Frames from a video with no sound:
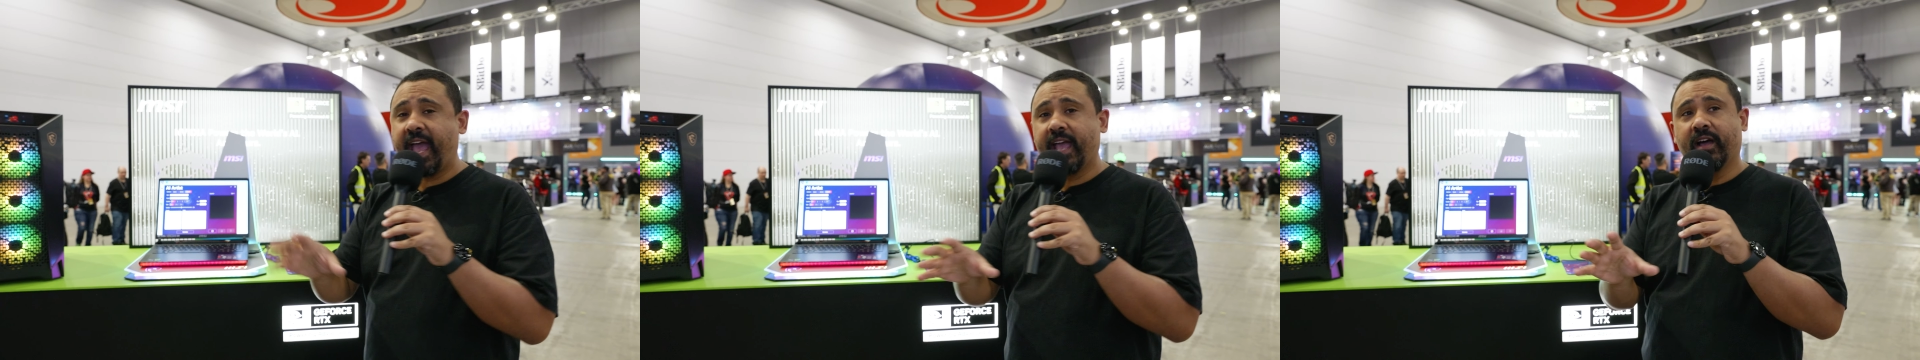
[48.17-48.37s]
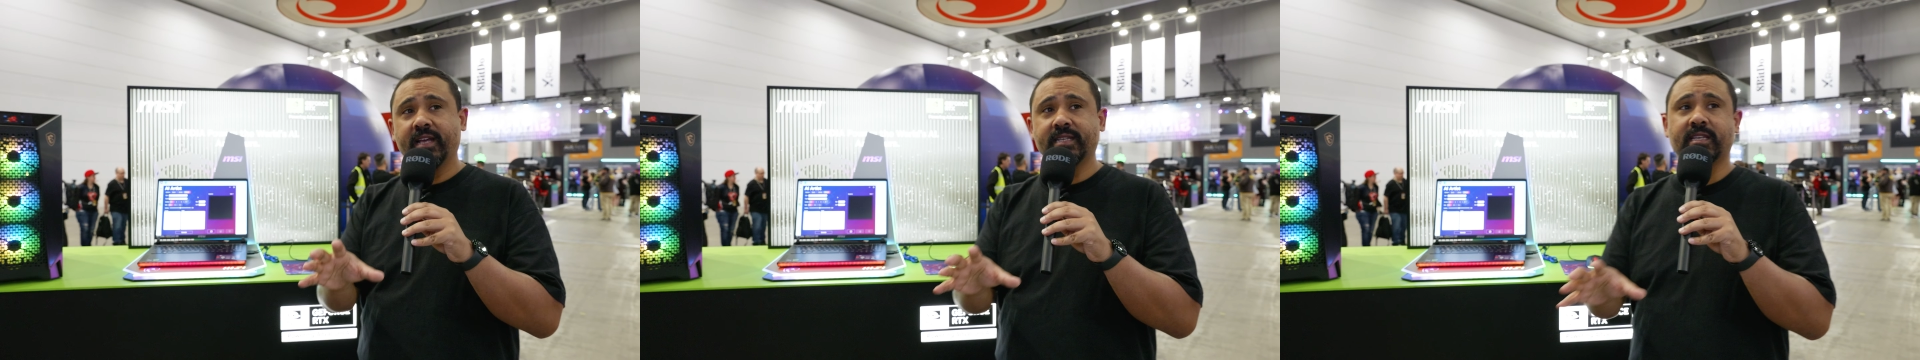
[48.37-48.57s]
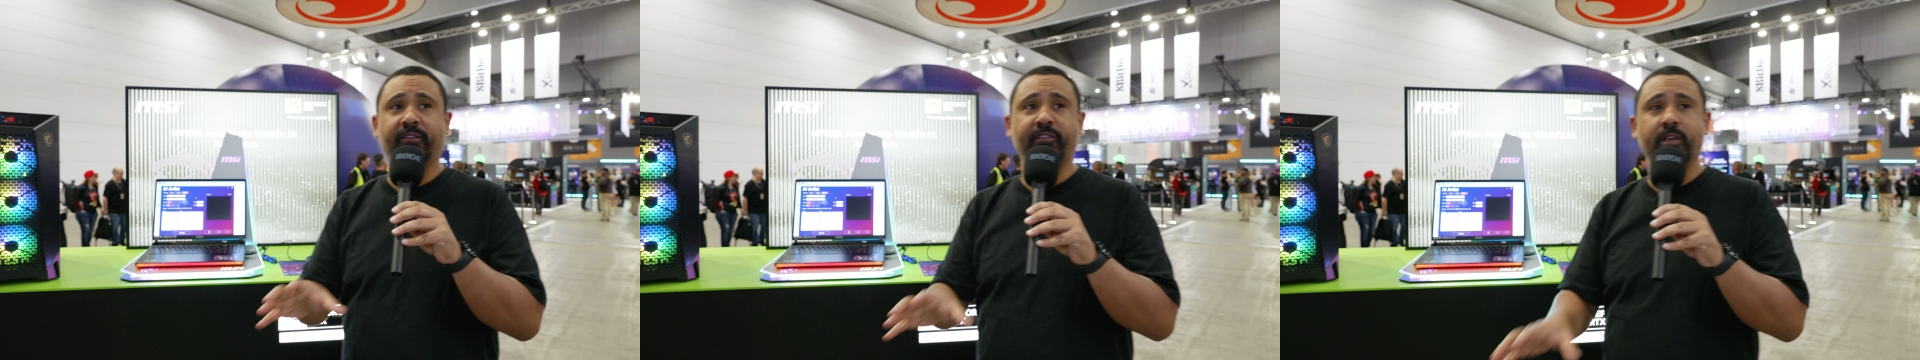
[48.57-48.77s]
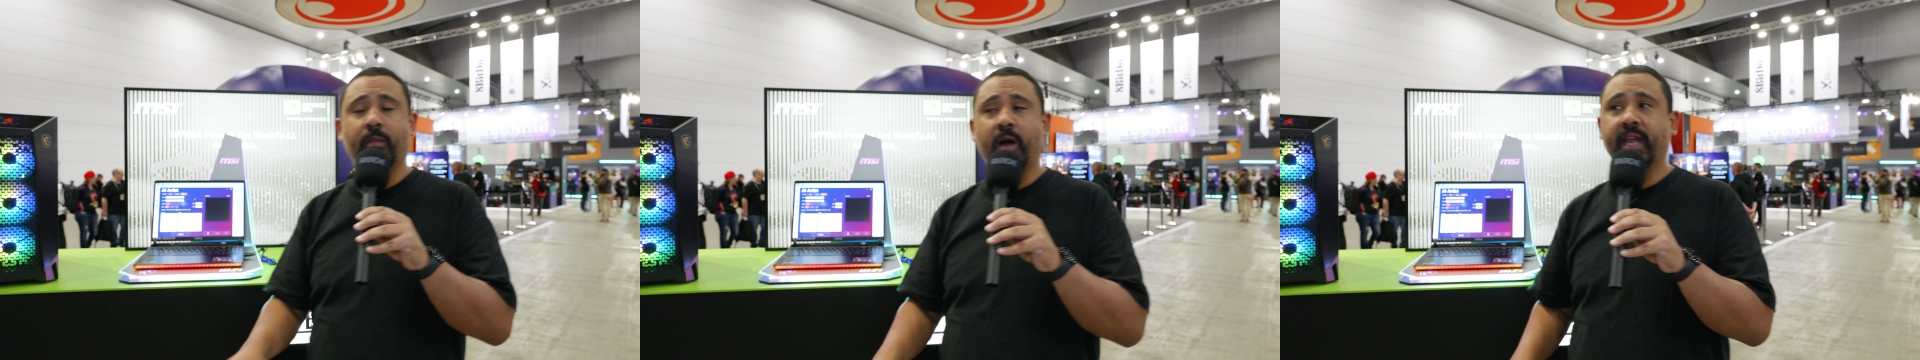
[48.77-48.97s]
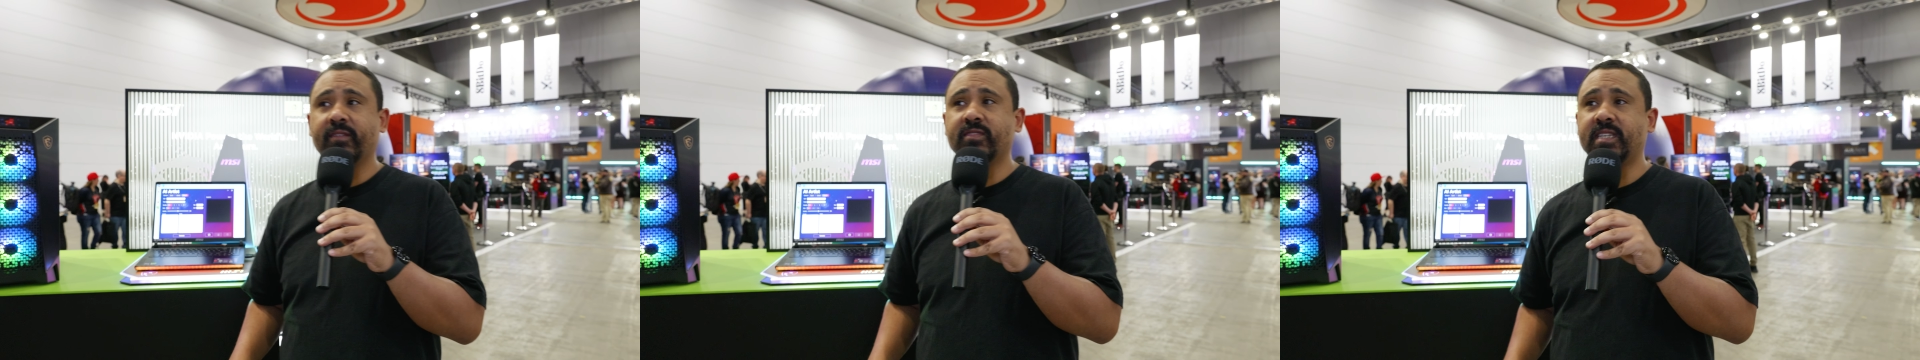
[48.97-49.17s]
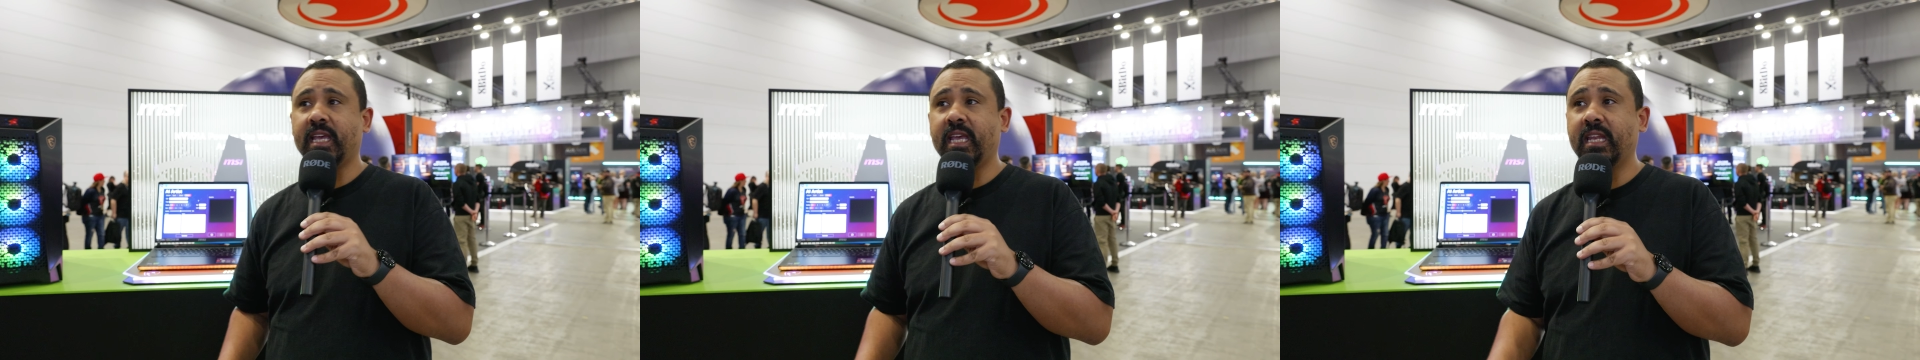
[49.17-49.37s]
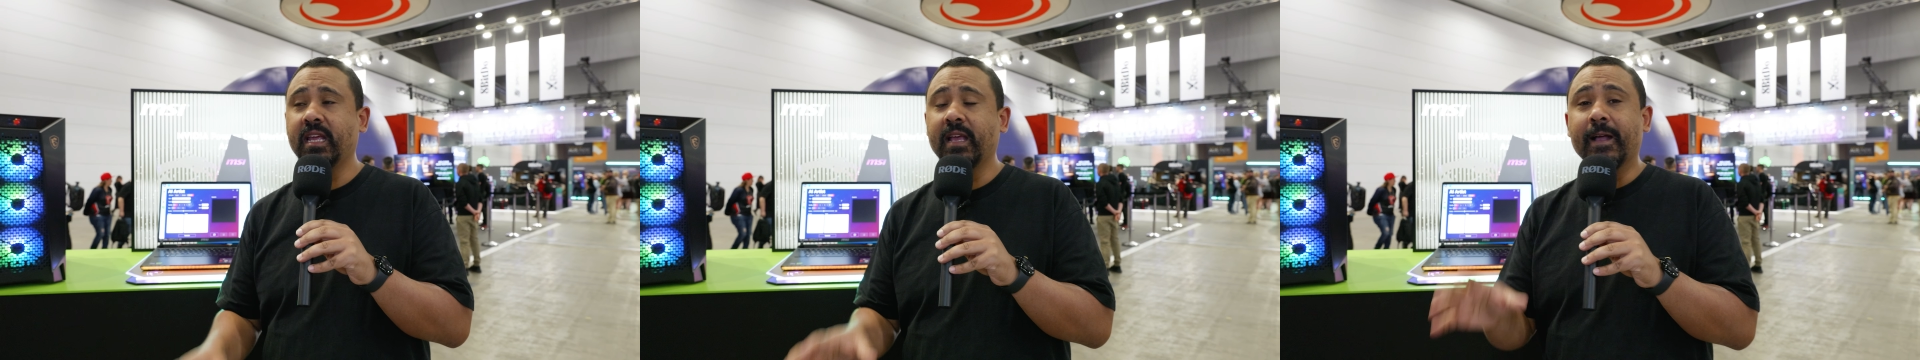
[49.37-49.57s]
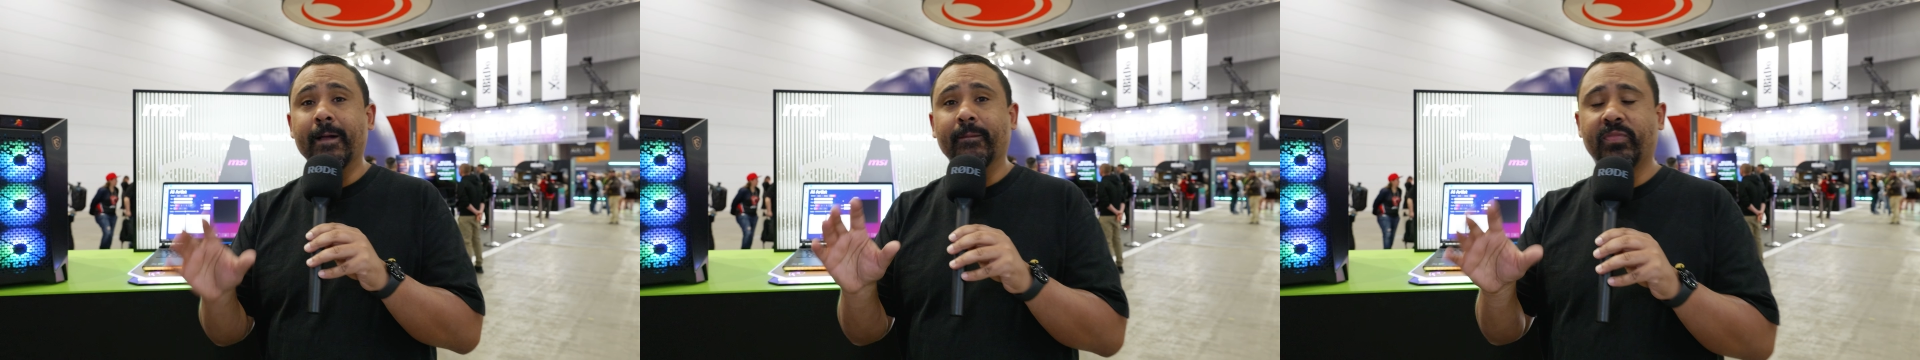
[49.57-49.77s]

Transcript: AI stuff you might have seen.